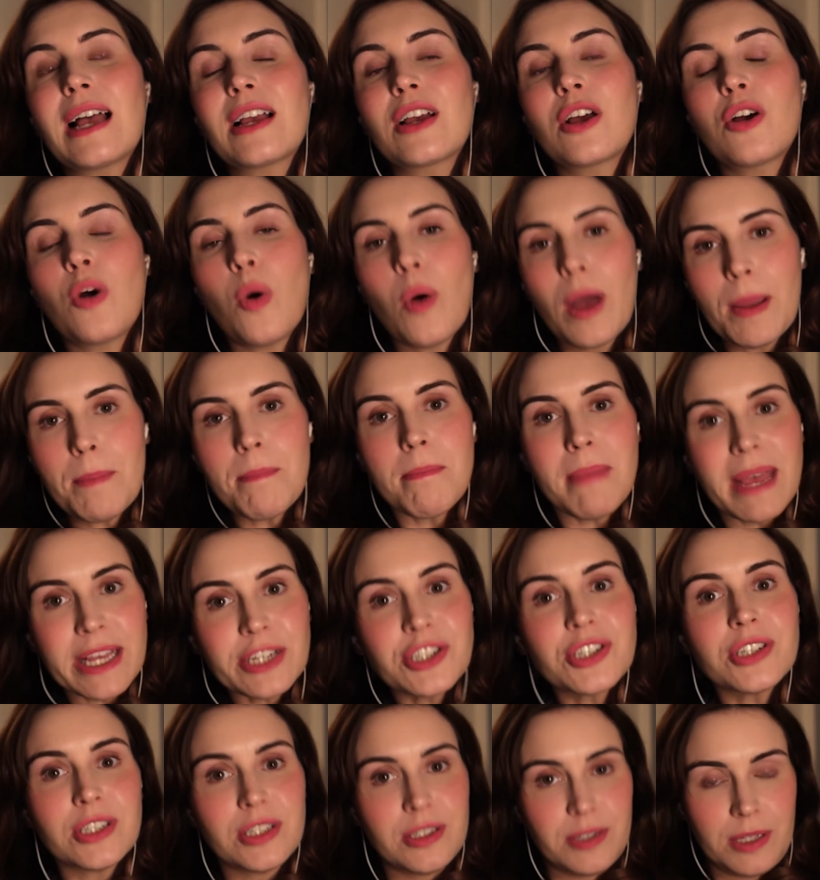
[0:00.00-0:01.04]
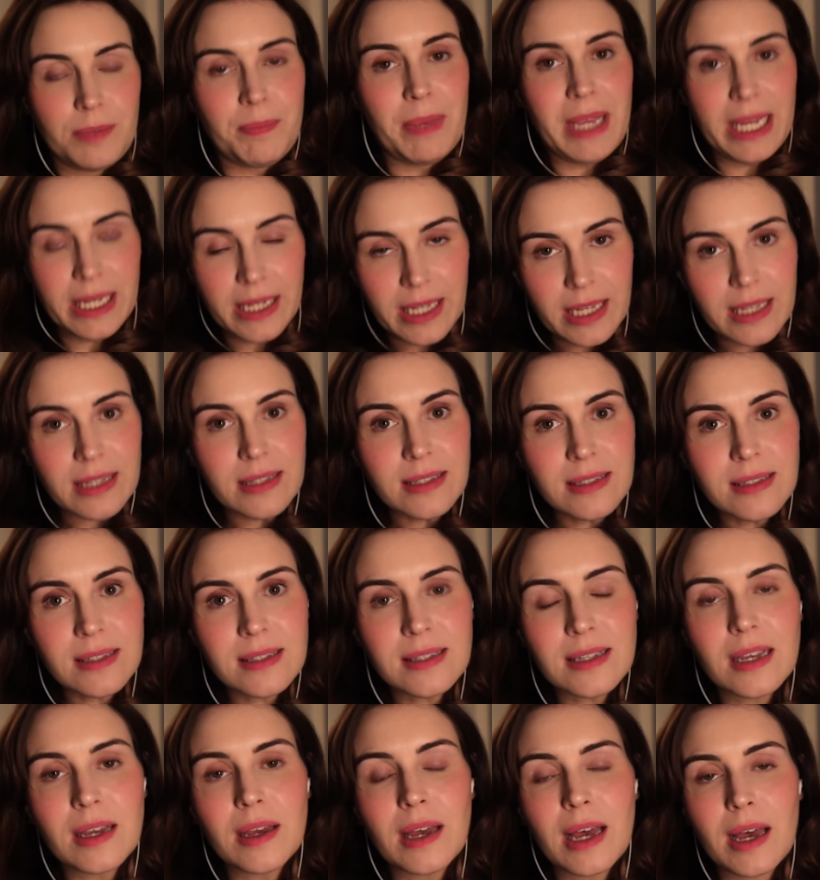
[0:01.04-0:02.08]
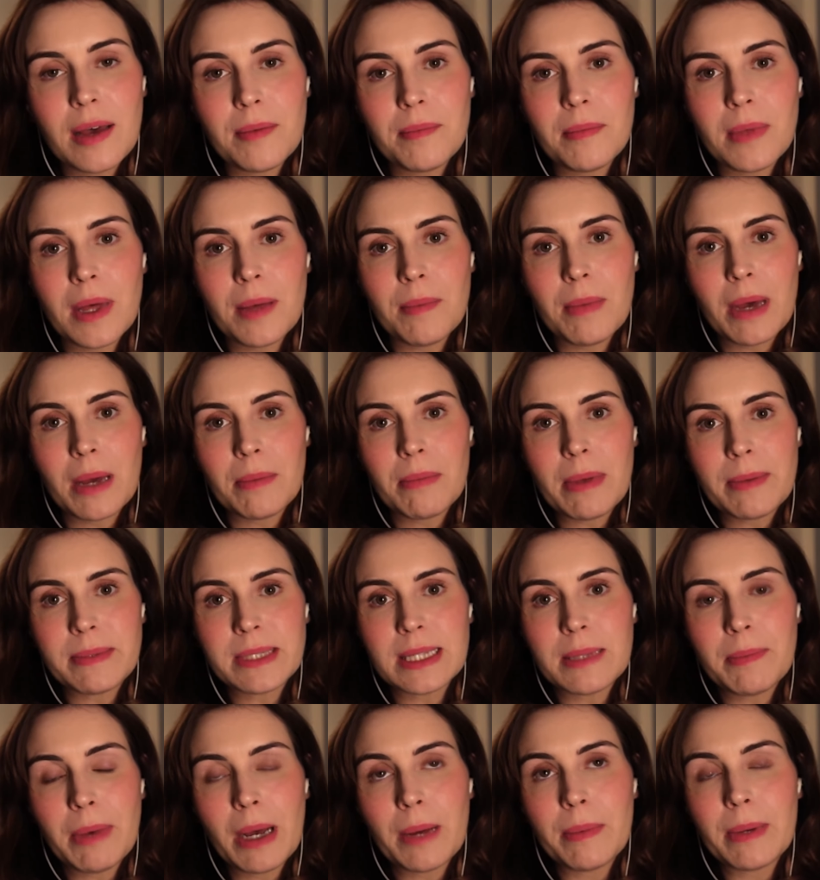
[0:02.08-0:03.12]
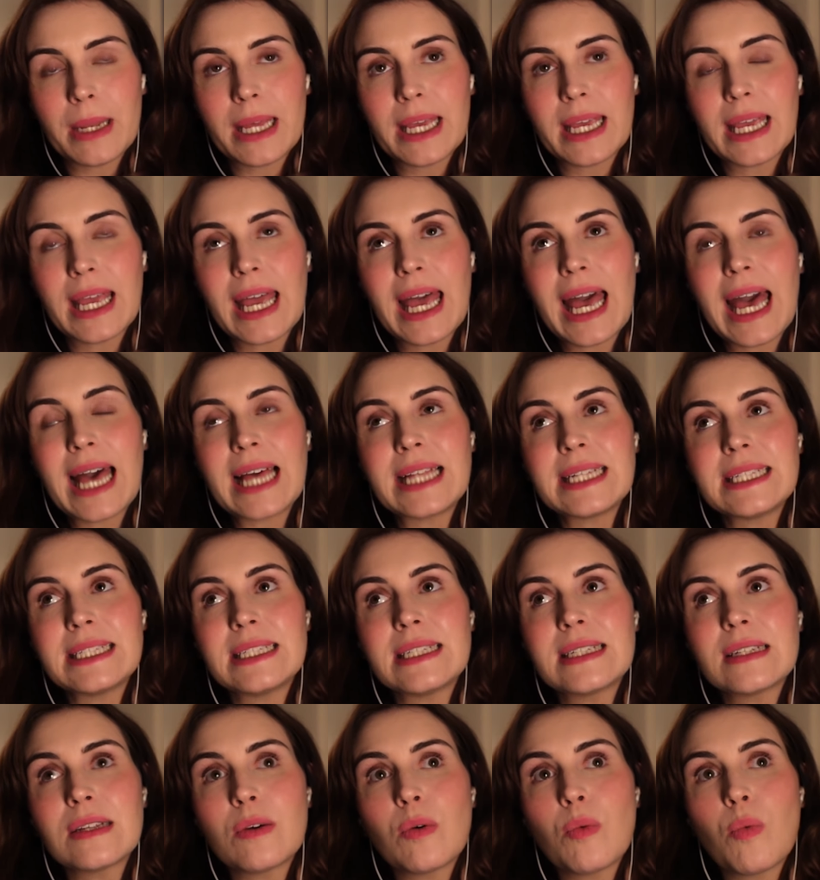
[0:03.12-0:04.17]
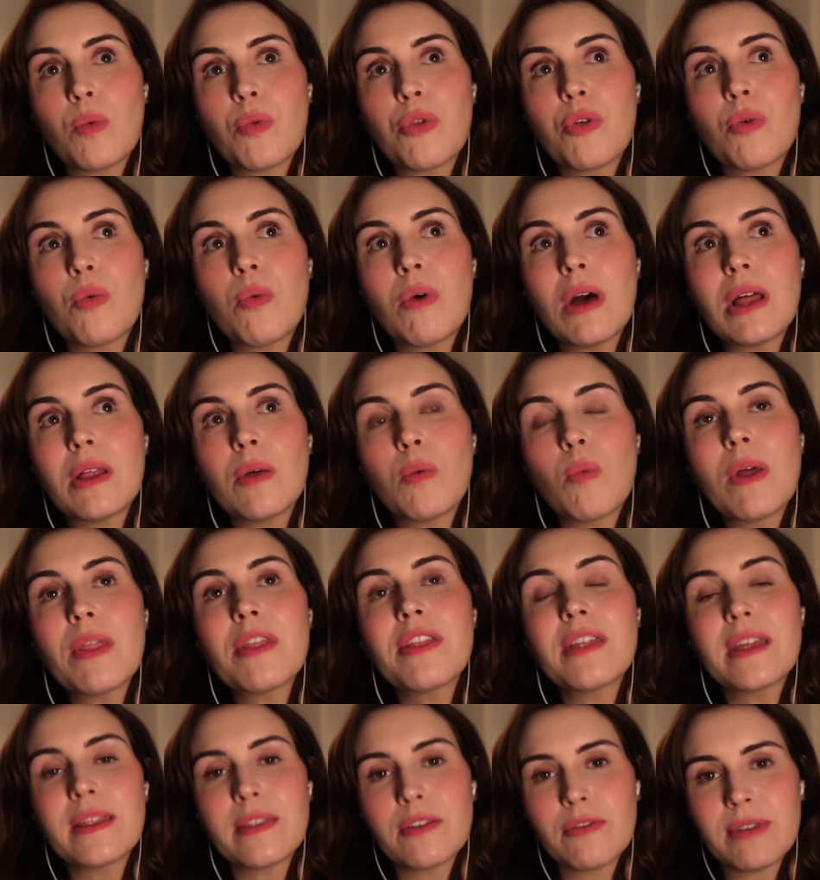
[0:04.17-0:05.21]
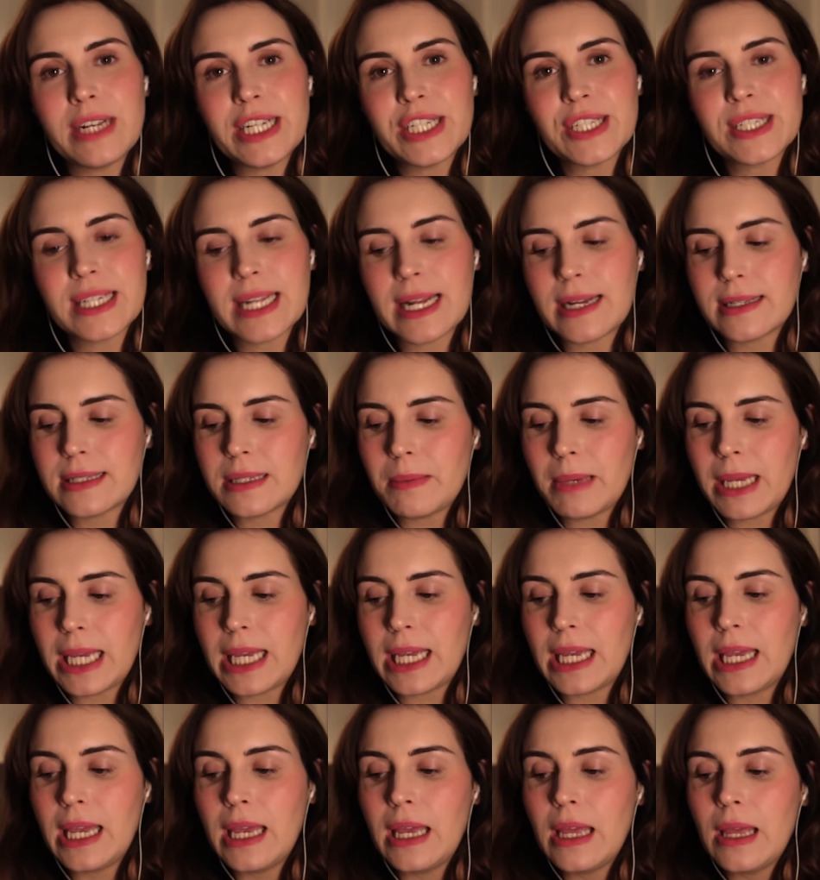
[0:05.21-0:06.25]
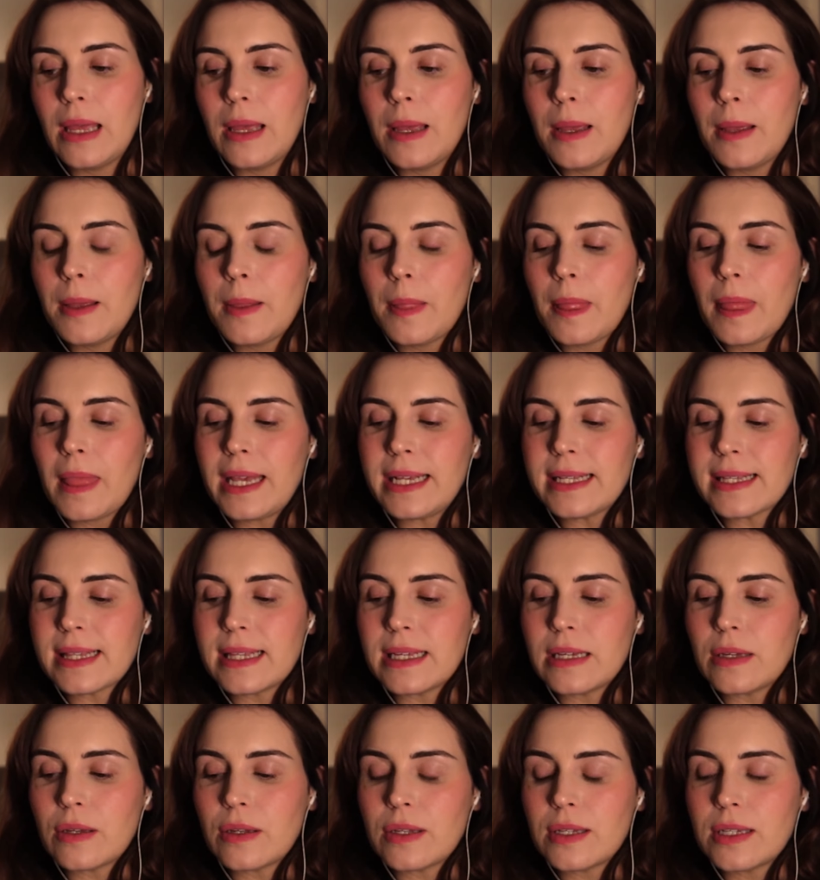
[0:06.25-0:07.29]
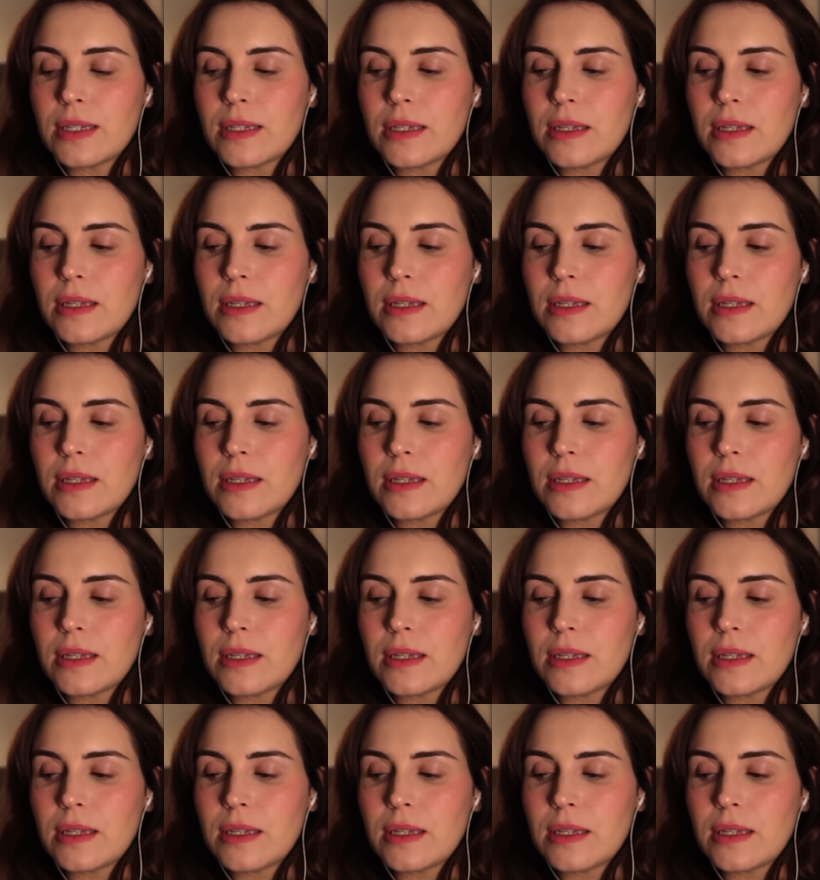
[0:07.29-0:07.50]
quite measured opinions uh, um, among members of the public, and the one thing that really stood out to me is that